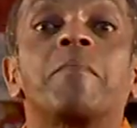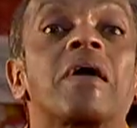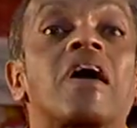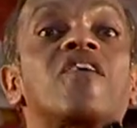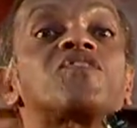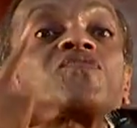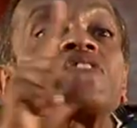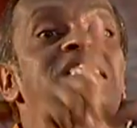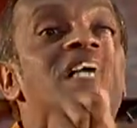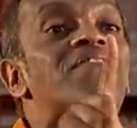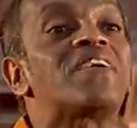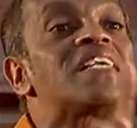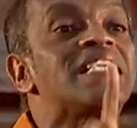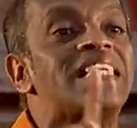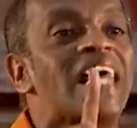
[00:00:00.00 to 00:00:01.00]
because
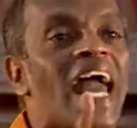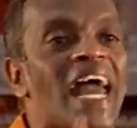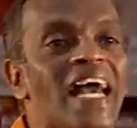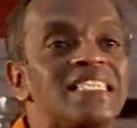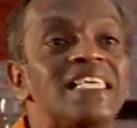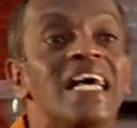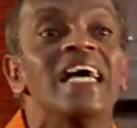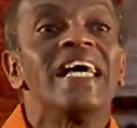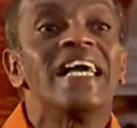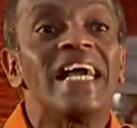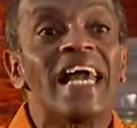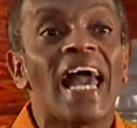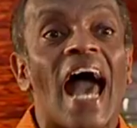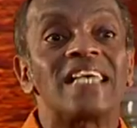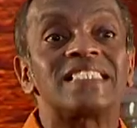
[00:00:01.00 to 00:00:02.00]
7 days
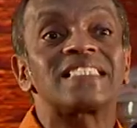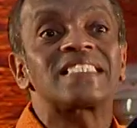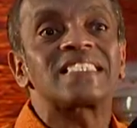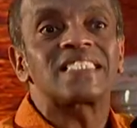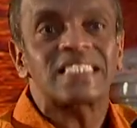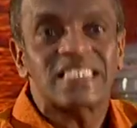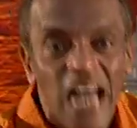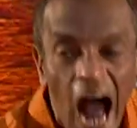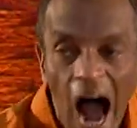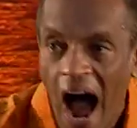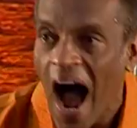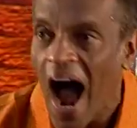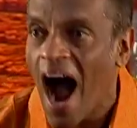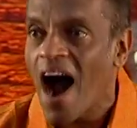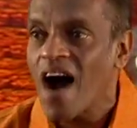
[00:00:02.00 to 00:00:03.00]
he has
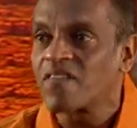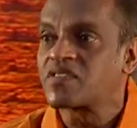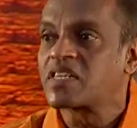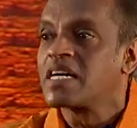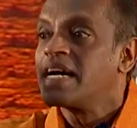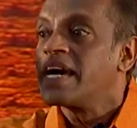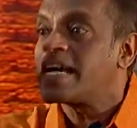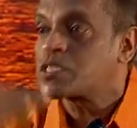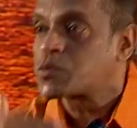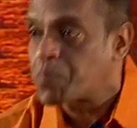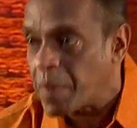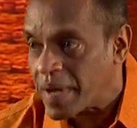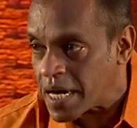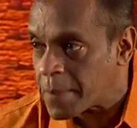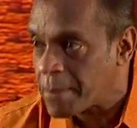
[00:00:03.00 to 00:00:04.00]
starved his
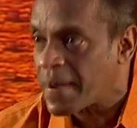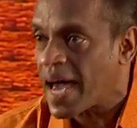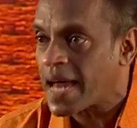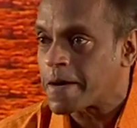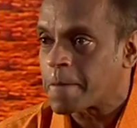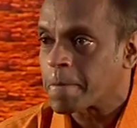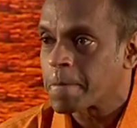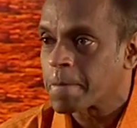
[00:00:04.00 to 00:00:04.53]
spirit man.